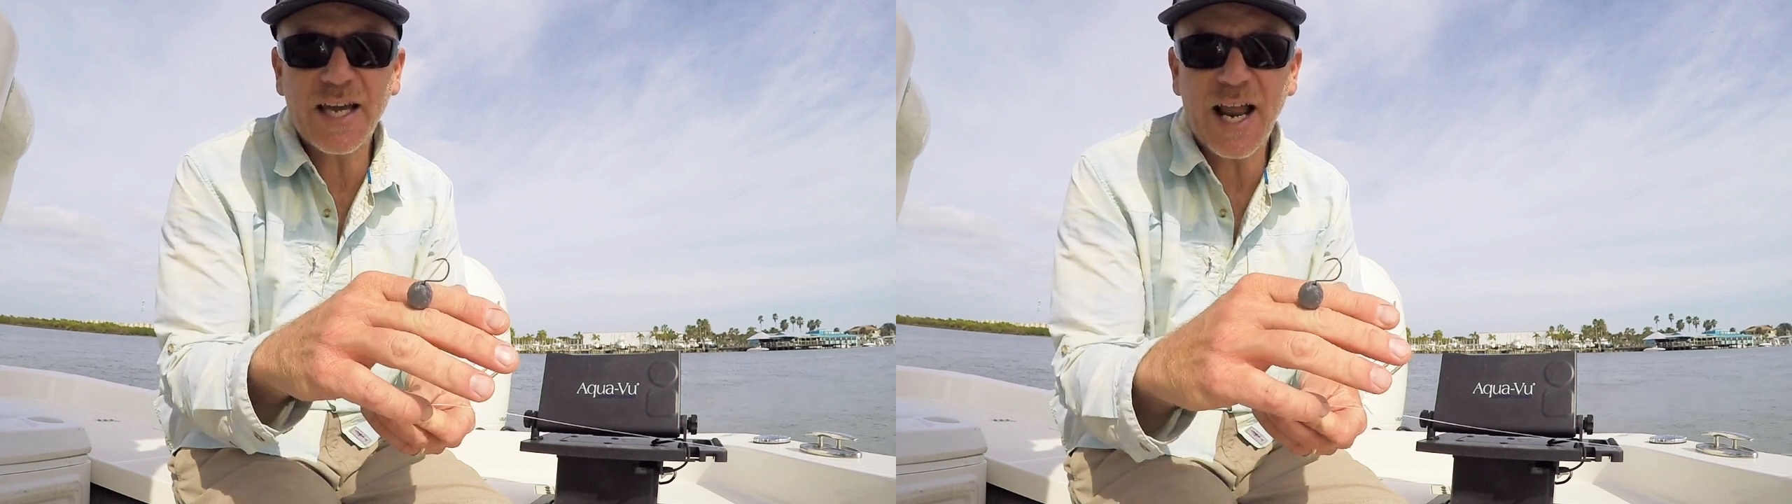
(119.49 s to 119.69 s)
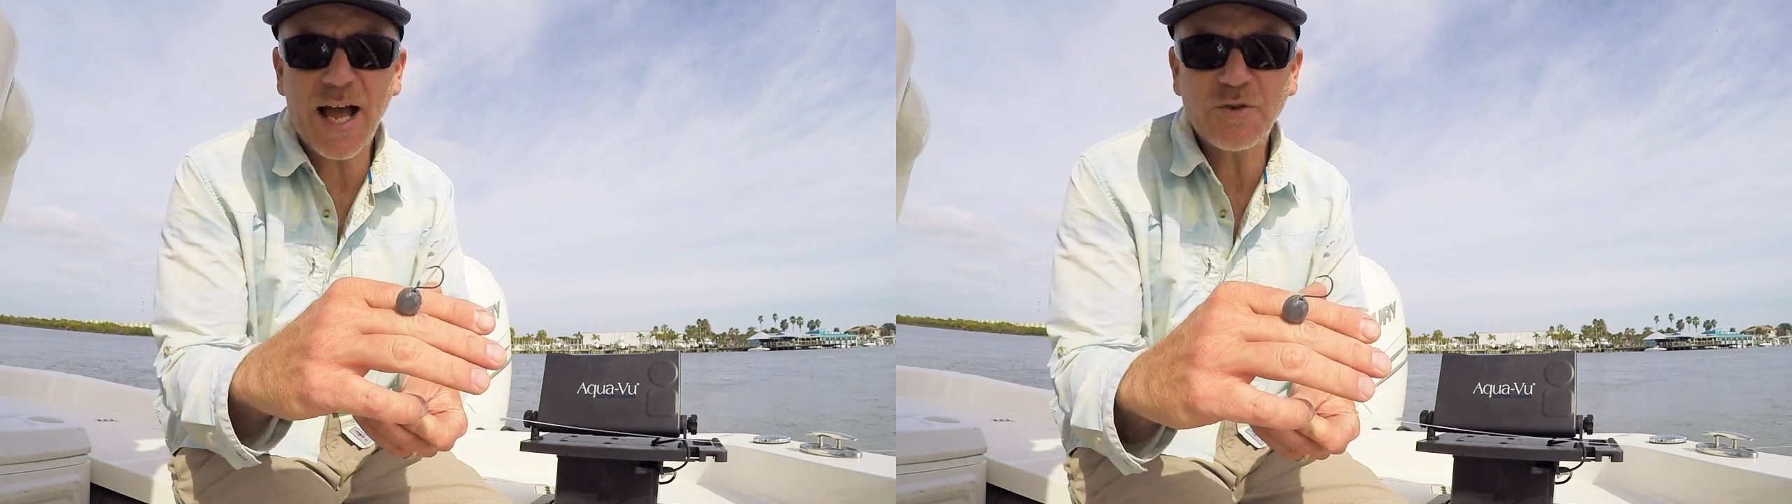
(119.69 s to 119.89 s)

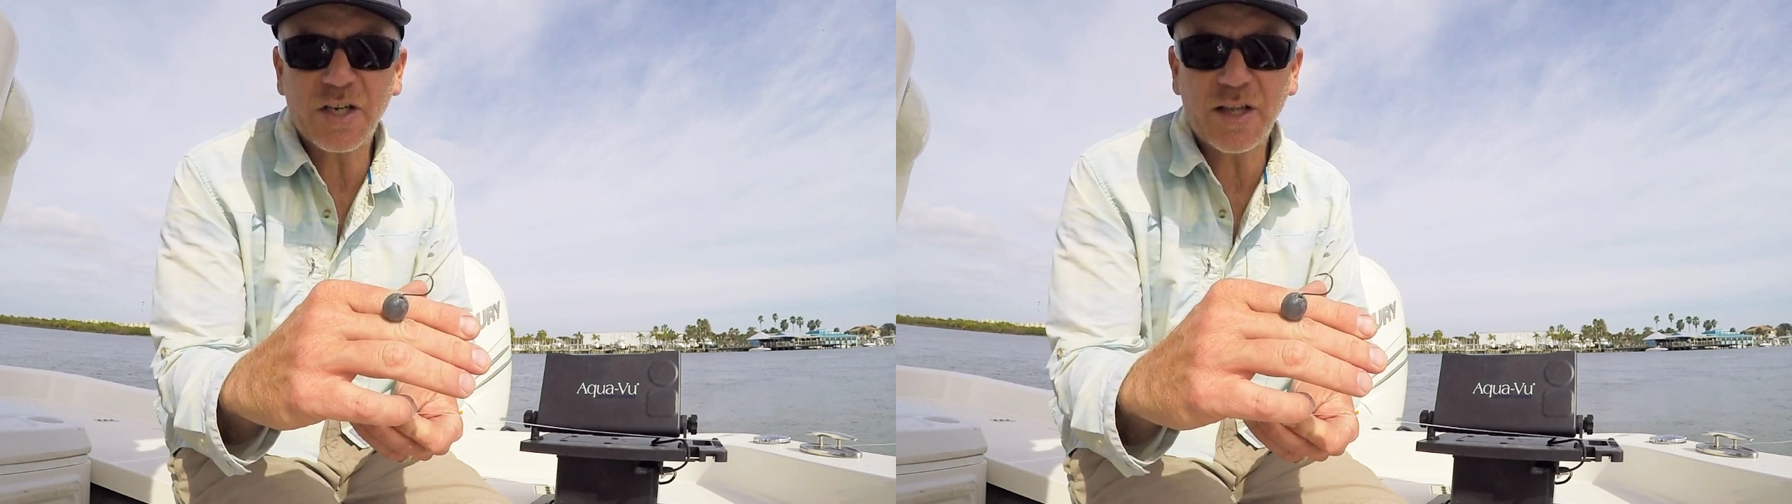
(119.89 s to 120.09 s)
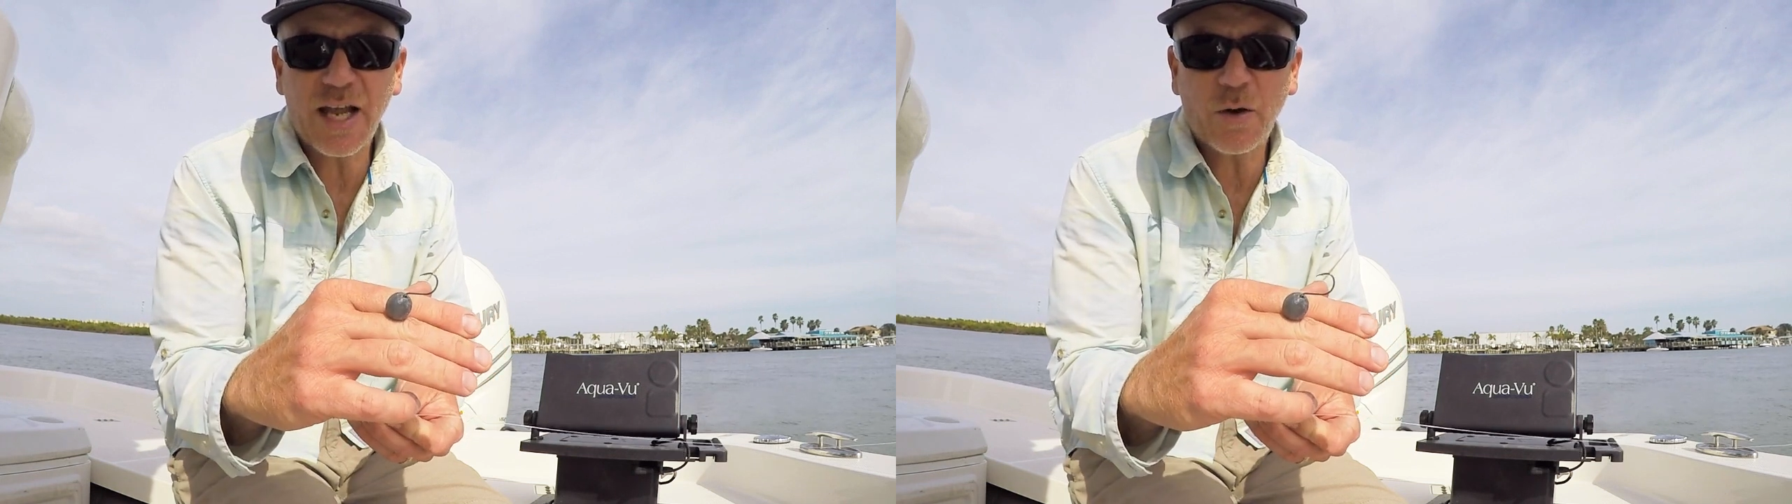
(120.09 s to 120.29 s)
that
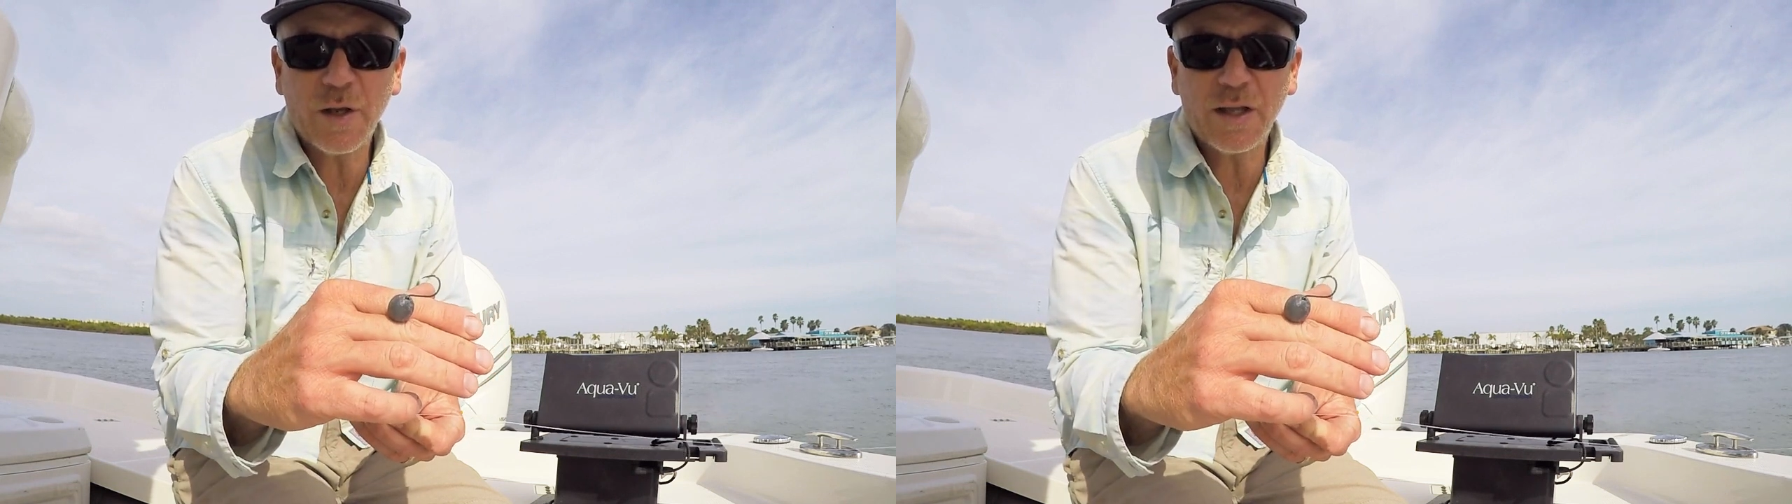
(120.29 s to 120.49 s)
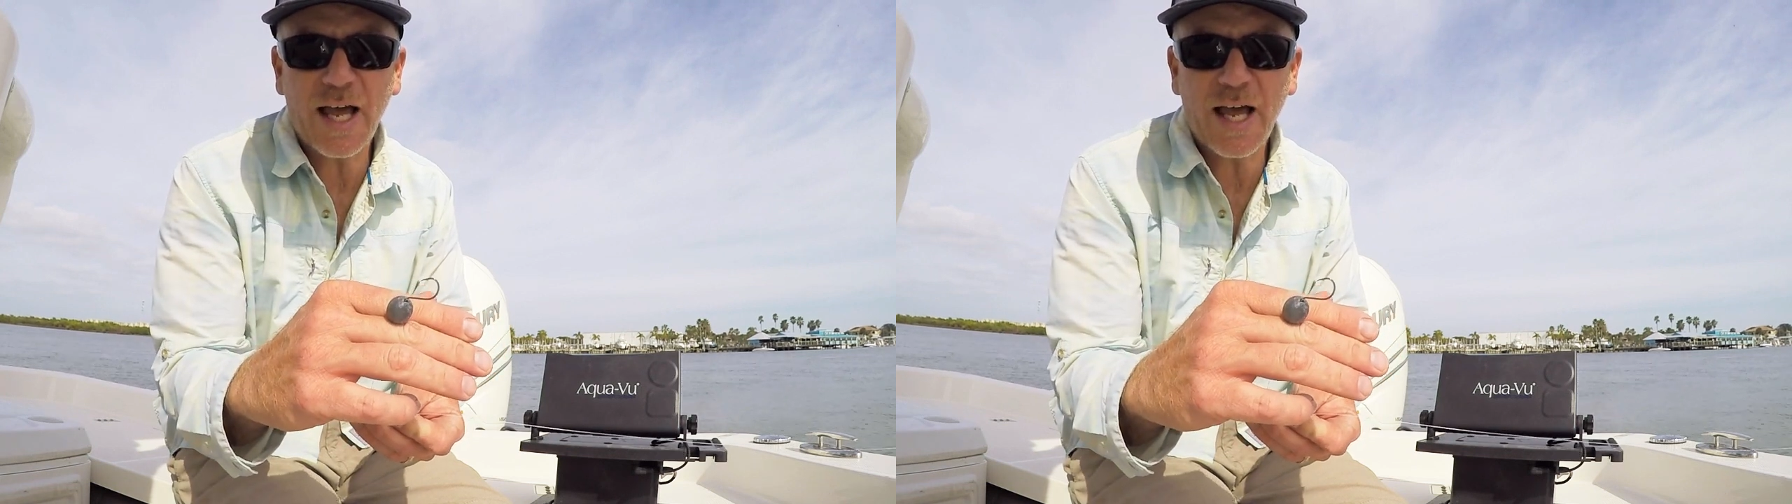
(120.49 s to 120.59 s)
object like we